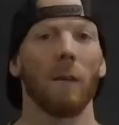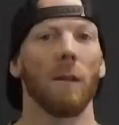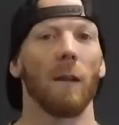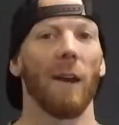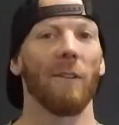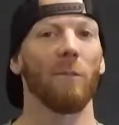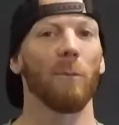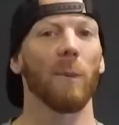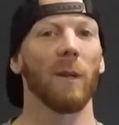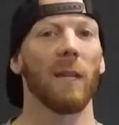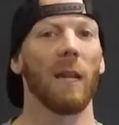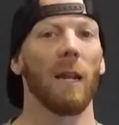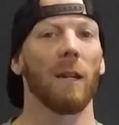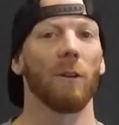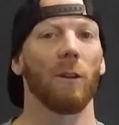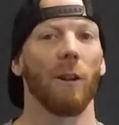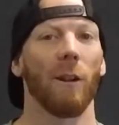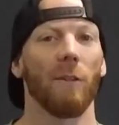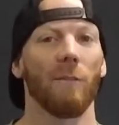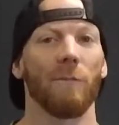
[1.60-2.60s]
Evan McDaniel
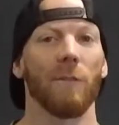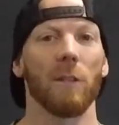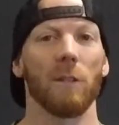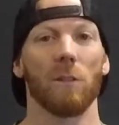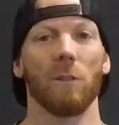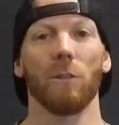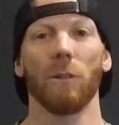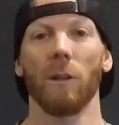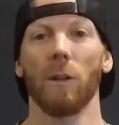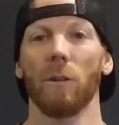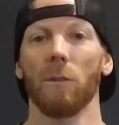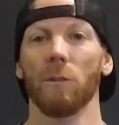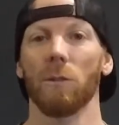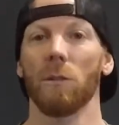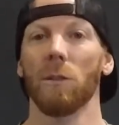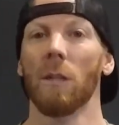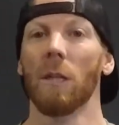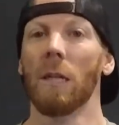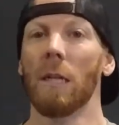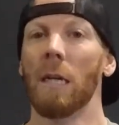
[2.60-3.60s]
here at Fit Studios.
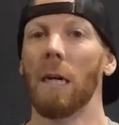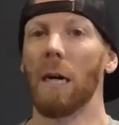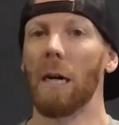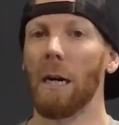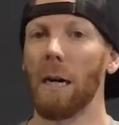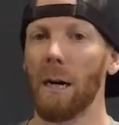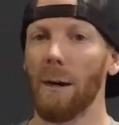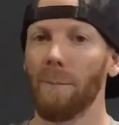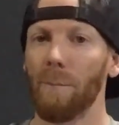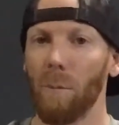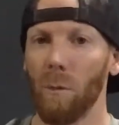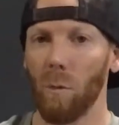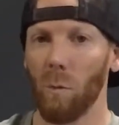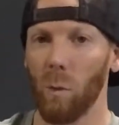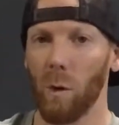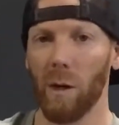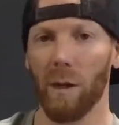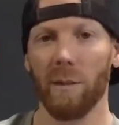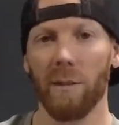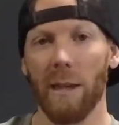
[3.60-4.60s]
We're
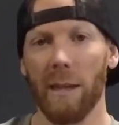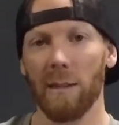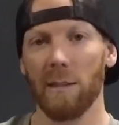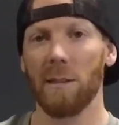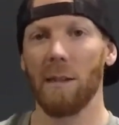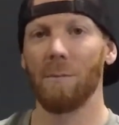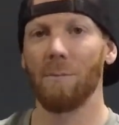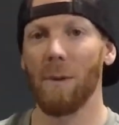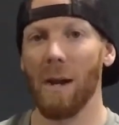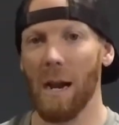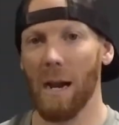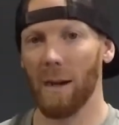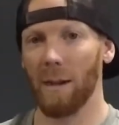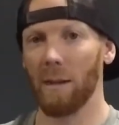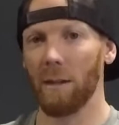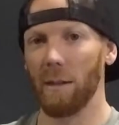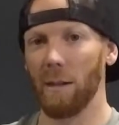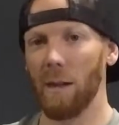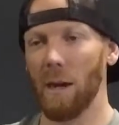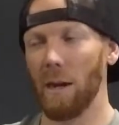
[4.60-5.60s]
going to take a step back
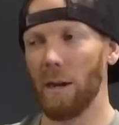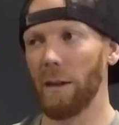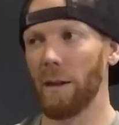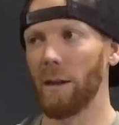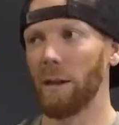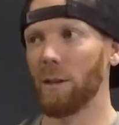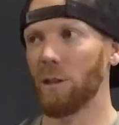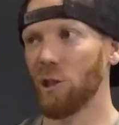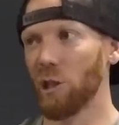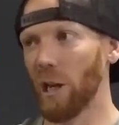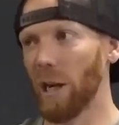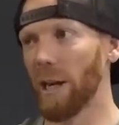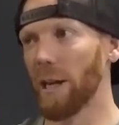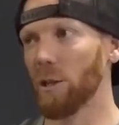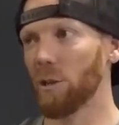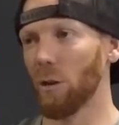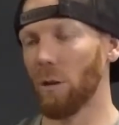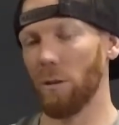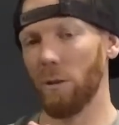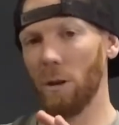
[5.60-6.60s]
and kind of
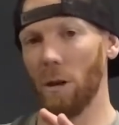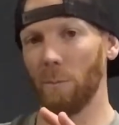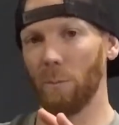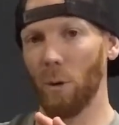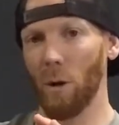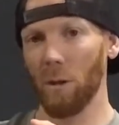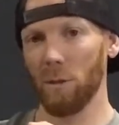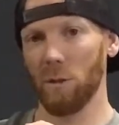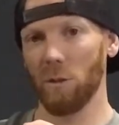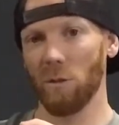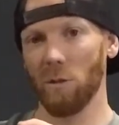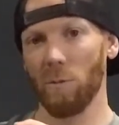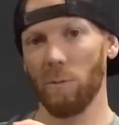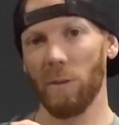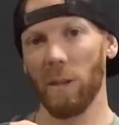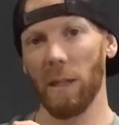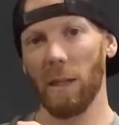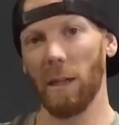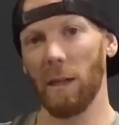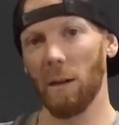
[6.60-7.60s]
change our thought process from
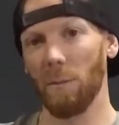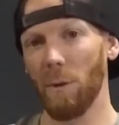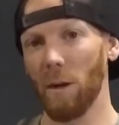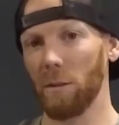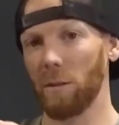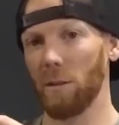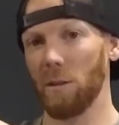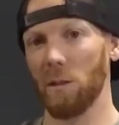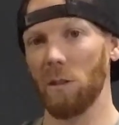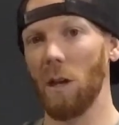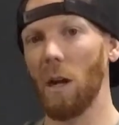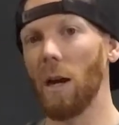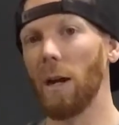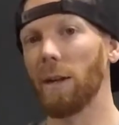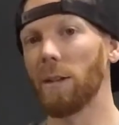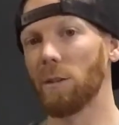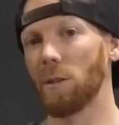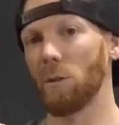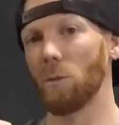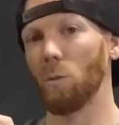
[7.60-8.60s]
thinking about the
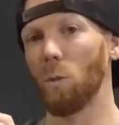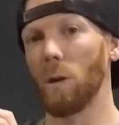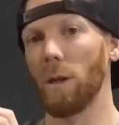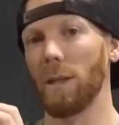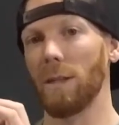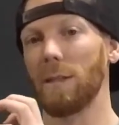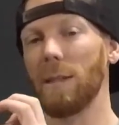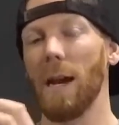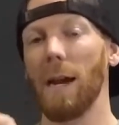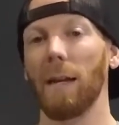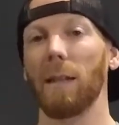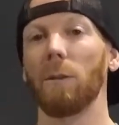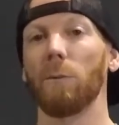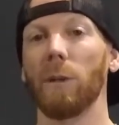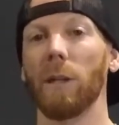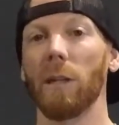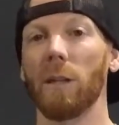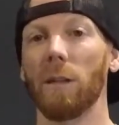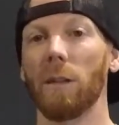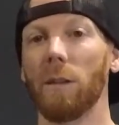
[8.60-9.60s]
science and what exactly we
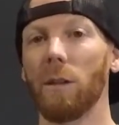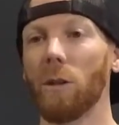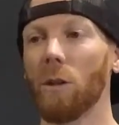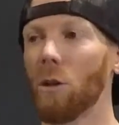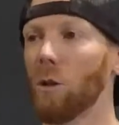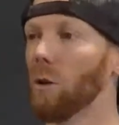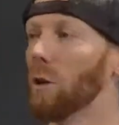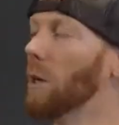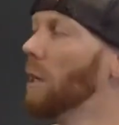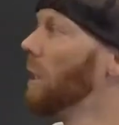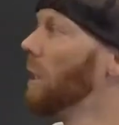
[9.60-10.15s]
need to do